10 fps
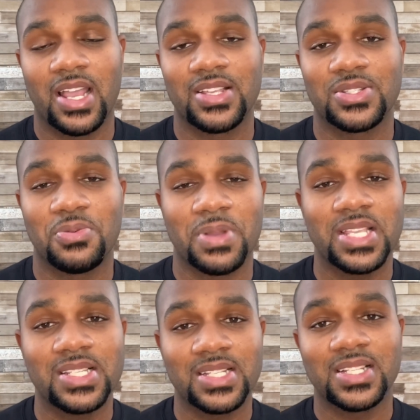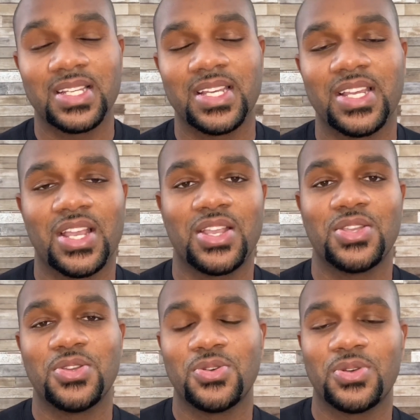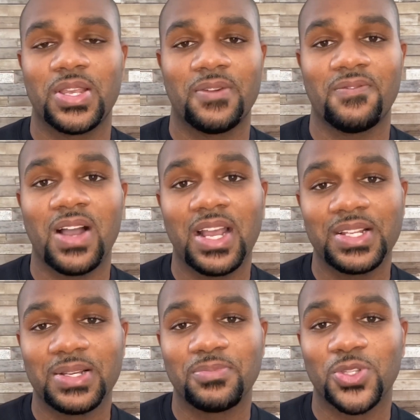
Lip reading: And so basically you can find them